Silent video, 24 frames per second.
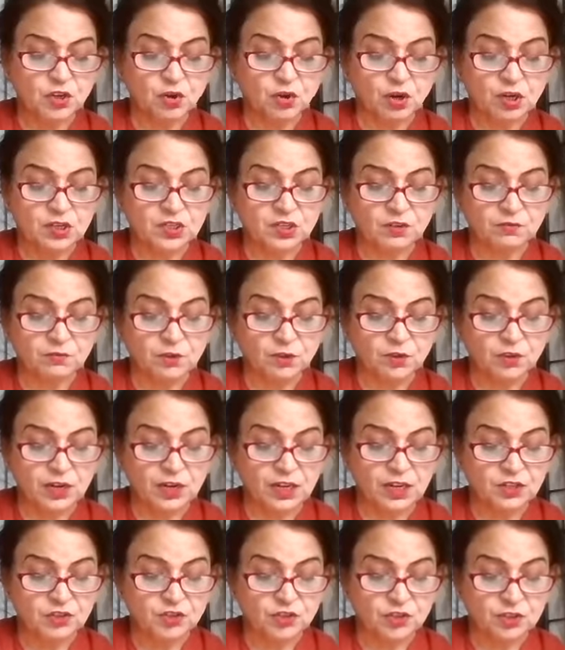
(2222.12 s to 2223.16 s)
cause of your
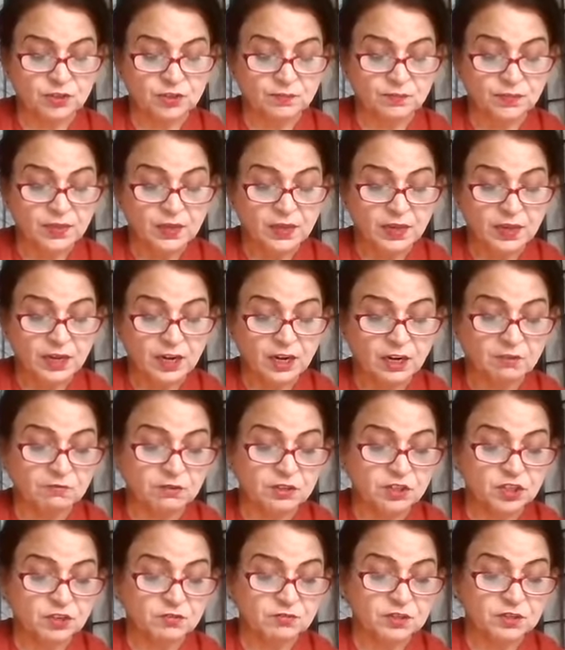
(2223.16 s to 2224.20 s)
rage, at
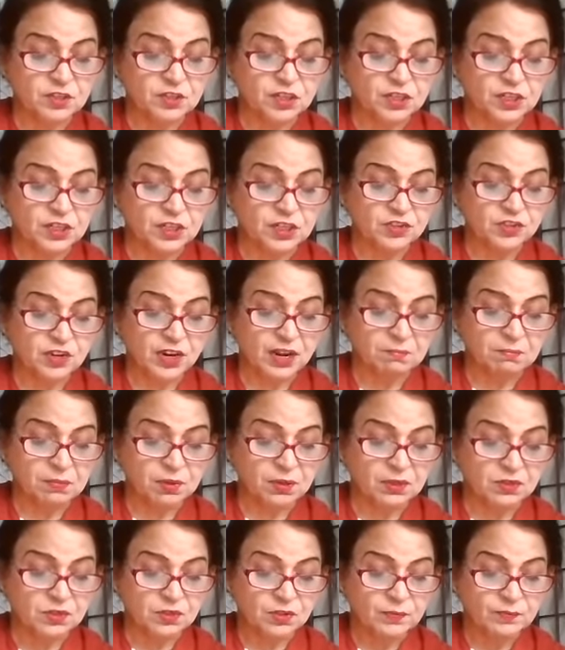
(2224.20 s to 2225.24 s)
which our city
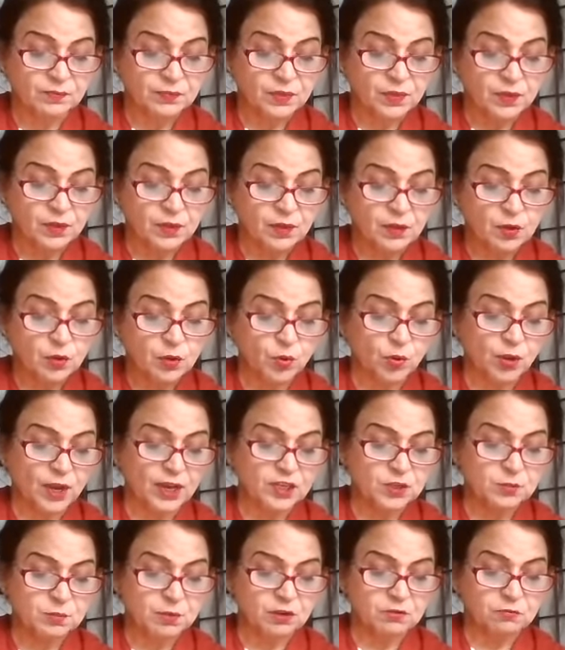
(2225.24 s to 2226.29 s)
trembles. Who
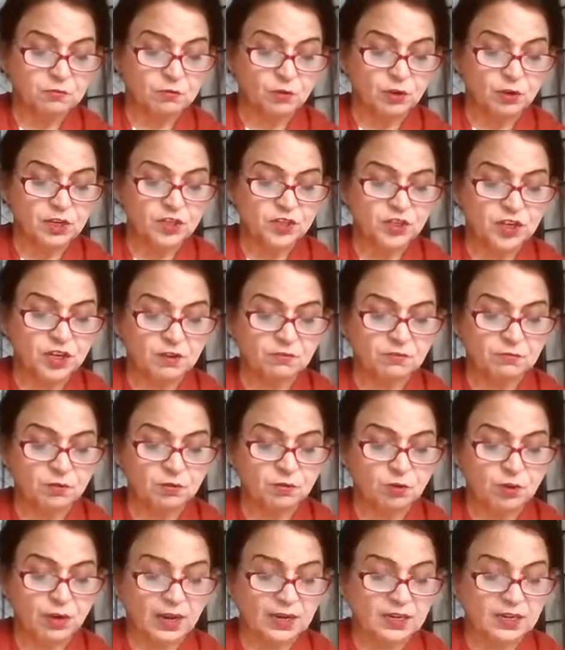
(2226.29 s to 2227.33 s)
has been foolish enough
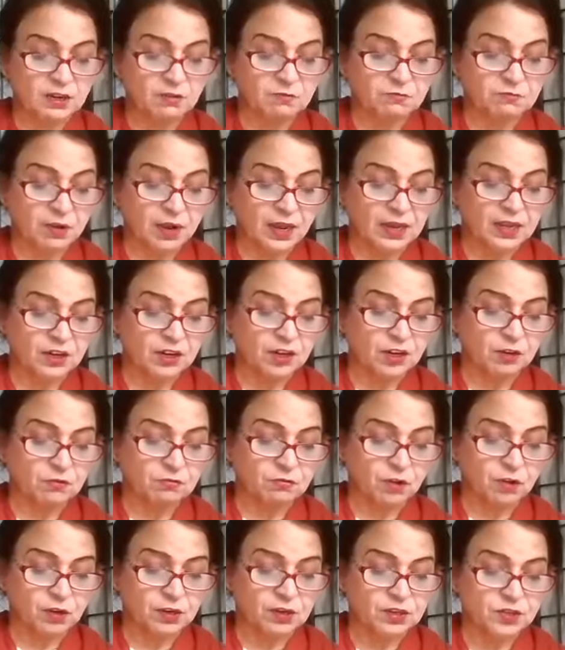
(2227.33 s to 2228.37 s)
to light a fire in a
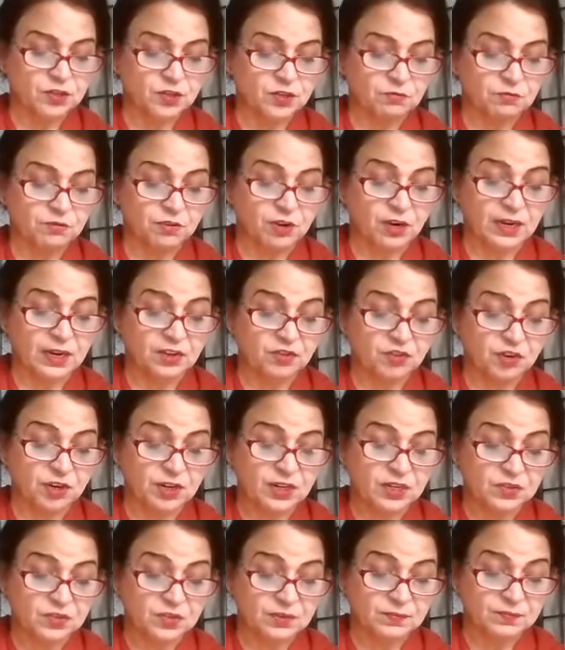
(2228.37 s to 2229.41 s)
forest of dry
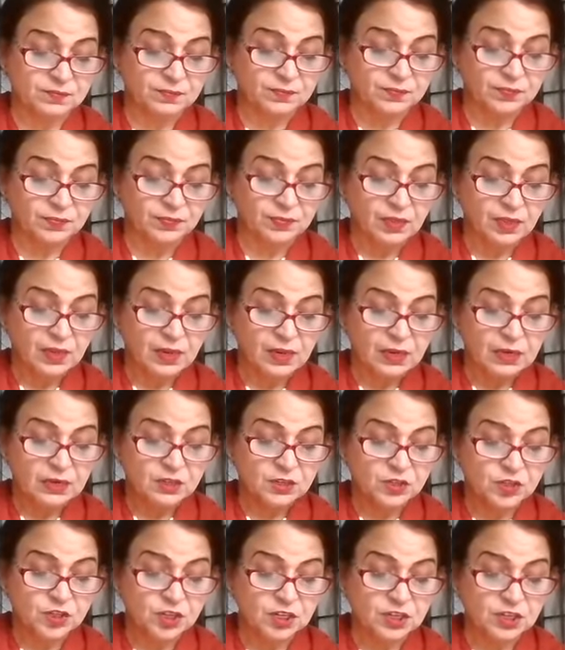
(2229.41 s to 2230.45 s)
trees?
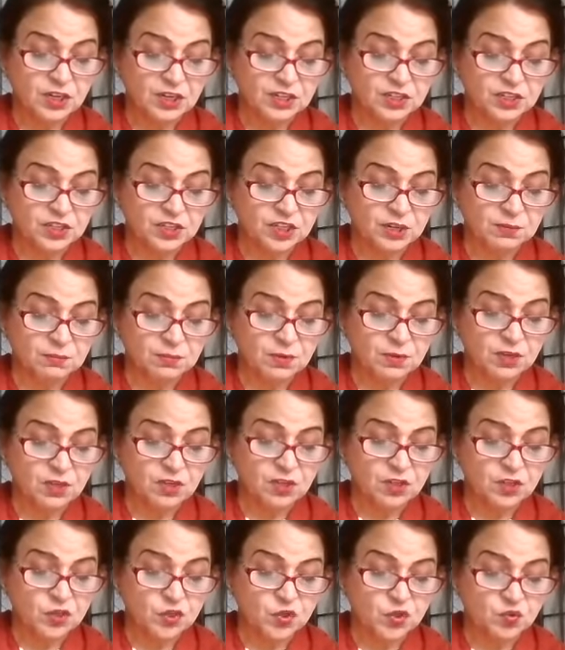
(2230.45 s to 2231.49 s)
She touched him,
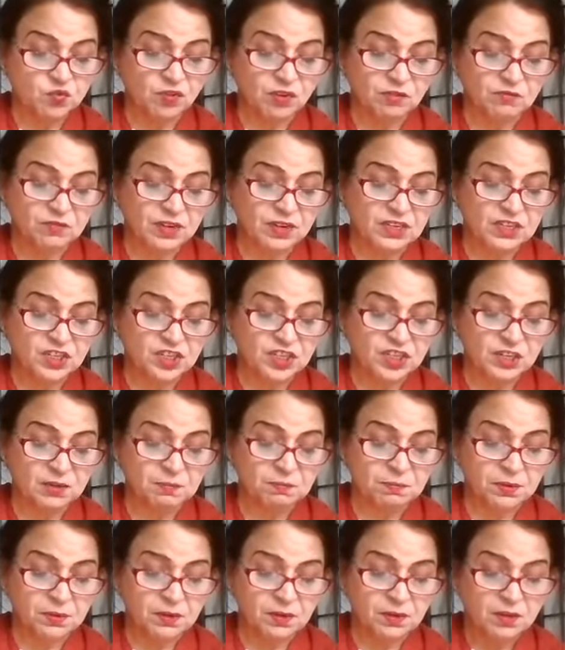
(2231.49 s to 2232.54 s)
swift and deep.